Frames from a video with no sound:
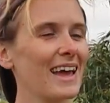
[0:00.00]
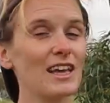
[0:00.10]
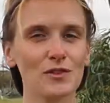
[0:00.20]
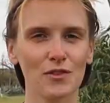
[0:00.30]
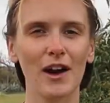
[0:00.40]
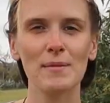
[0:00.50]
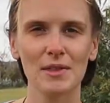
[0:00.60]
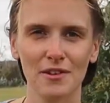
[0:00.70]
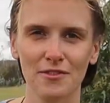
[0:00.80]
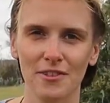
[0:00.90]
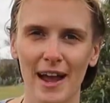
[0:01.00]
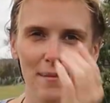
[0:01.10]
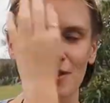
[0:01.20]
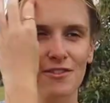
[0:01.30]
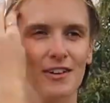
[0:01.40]
is frame within a
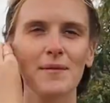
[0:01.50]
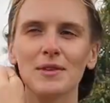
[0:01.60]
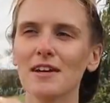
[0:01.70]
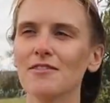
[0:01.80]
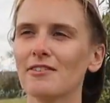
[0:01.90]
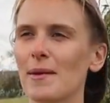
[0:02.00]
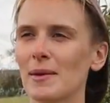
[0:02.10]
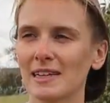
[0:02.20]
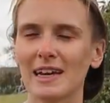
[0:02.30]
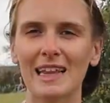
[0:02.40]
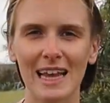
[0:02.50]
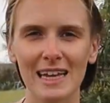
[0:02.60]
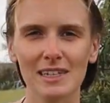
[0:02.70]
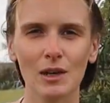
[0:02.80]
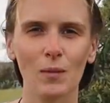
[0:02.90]
frame. And frame within a frame is a
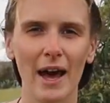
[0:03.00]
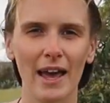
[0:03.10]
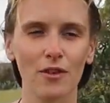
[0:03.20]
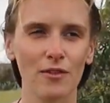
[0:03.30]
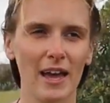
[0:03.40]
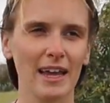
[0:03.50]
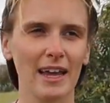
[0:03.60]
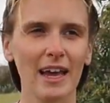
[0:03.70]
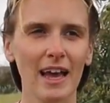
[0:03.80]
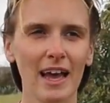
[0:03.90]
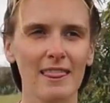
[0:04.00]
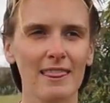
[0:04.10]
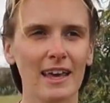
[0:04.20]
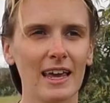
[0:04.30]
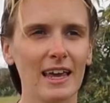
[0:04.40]
classic way of getting
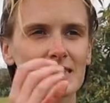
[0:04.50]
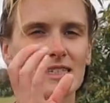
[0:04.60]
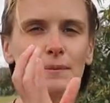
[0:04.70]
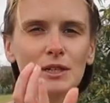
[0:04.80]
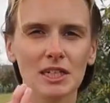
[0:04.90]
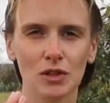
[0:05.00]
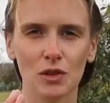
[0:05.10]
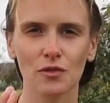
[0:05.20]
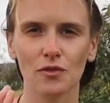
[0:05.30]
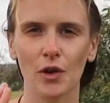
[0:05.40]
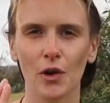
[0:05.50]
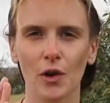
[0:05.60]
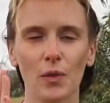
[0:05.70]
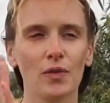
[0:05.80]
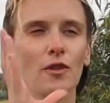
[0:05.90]
the subject in your
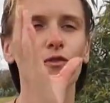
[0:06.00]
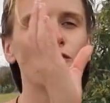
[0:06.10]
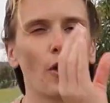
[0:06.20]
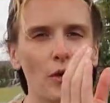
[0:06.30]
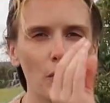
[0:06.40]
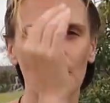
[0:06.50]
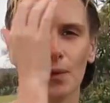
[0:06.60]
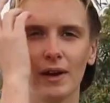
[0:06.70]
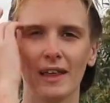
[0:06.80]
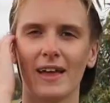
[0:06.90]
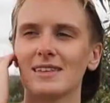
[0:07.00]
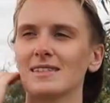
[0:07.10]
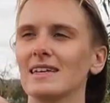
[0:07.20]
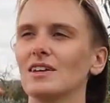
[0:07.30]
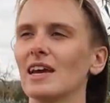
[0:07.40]
photo the focal point. Like,
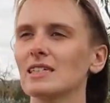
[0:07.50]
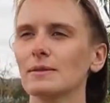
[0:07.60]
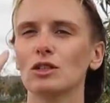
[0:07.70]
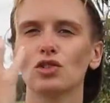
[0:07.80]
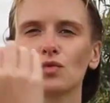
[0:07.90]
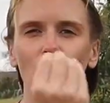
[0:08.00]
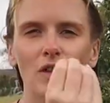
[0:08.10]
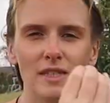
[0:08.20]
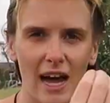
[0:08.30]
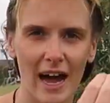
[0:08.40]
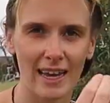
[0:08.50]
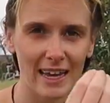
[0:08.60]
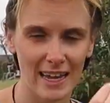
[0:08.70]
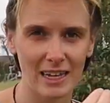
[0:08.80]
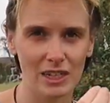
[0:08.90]
you need something that draws the eye
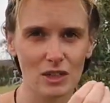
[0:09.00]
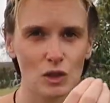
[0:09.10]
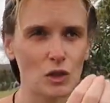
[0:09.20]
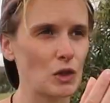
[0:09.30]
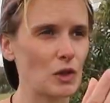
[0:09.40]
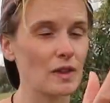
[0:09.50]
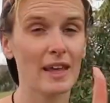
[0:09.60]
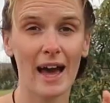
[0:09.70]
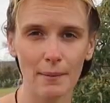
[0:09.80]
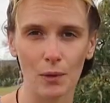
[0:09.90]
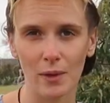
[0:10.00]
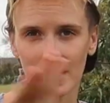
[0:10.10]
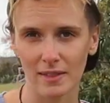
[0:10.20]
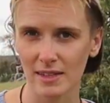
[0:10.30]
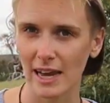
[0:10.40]
into the animal,
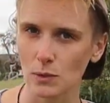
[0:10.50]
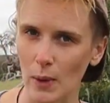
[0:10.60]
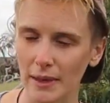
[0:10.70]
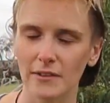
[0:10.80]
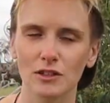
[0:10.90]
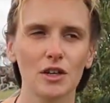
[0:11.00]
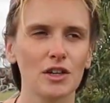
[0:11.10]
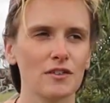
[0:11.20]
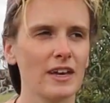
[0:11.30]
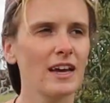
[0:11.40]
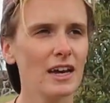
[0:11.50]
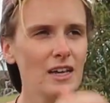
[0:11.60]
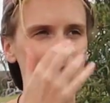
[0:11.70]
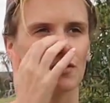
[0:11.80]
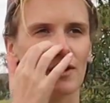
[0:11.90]
in this case wildlife photography.
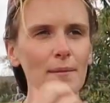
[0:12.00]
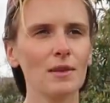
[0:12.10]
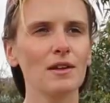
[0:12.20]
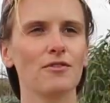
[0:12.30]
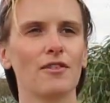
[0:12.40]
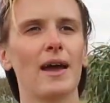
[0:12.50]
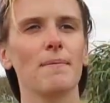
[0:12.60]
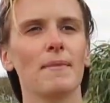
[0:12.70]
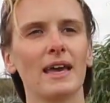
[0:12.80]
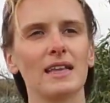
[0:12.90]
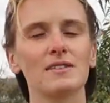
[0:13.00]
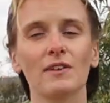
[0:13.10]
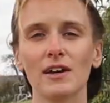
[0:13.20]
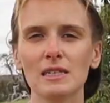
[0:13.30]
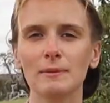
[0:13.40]
So frame within a frame means
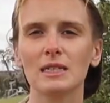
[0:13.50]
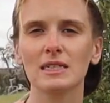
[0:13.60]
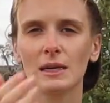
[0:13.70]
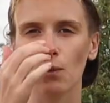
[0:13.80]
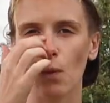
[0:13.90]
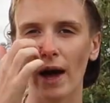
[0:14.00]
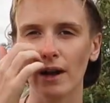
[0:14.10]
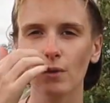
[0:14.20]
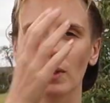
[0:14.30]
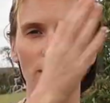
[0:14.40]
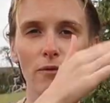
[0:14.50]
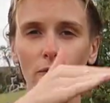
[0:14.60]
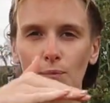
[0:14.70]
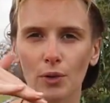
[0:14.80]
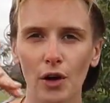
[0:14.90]
very similar to tip 1 with a
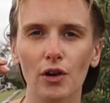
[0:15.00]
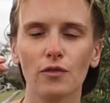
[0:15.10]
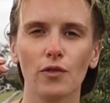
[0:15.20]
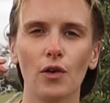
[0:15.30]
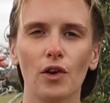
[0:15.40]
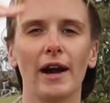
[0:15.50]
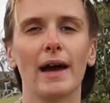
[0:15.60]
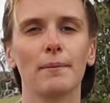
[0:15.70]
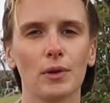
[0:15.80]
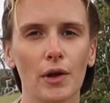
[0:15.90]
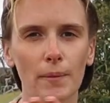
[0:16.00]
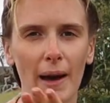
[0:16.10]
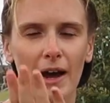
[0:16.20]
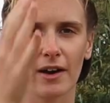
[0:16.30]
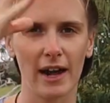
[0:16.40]
blurred foreground, blurred
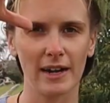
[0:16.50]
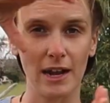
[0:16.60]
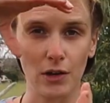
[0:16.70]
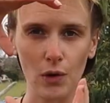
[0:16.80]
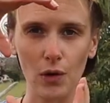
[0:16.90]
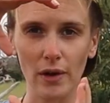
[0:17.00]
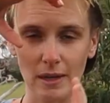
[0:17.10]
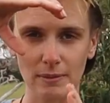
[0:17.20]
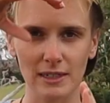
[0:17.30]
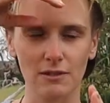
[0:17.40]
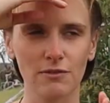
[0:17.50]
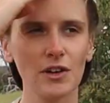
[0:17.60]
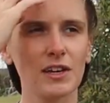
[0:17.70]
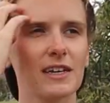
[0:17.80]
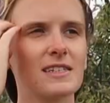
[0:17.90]
background and your subject in
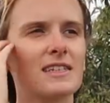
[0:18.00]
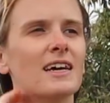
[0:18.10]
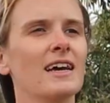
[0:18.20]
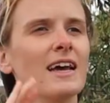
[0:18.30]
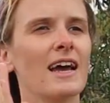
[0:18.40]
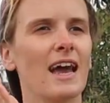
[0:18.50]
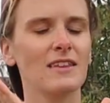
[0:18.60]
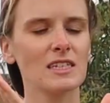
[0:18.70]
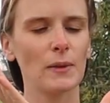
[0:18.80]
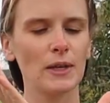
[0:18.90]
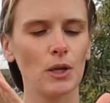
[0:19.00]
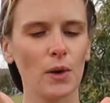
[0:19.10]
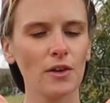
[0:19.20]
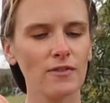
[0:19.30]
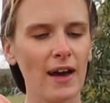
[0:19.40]
focus. In this one, you
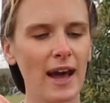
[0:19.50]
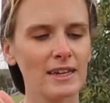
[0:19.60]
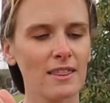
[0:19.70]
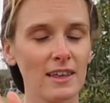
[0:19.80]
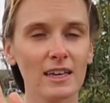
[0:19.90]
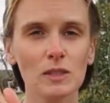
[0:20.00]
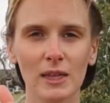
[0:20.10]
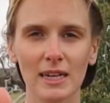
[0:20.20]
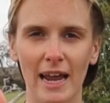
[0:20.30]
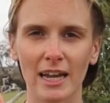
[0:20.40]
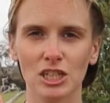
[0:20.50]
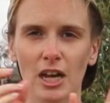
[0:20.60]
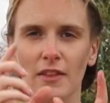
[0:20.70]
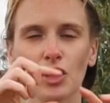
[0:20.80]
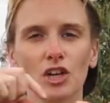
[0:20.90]
want to find things within
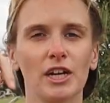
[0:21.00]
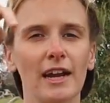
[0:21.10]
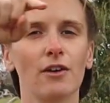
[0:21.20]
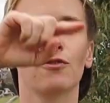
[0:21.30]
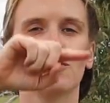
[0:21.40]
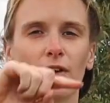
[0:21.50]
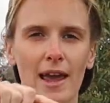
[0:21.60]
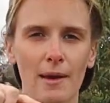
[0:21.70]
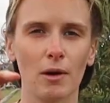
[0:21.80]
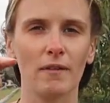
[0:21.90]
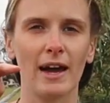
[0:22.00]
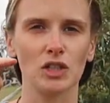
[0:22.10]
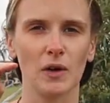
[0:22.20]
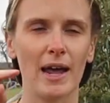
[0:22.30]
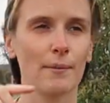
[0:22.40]
nature that create a frame
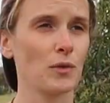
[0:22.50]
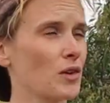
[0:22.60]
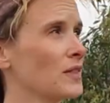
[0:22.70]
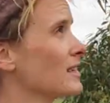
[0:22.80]
around your animal. So in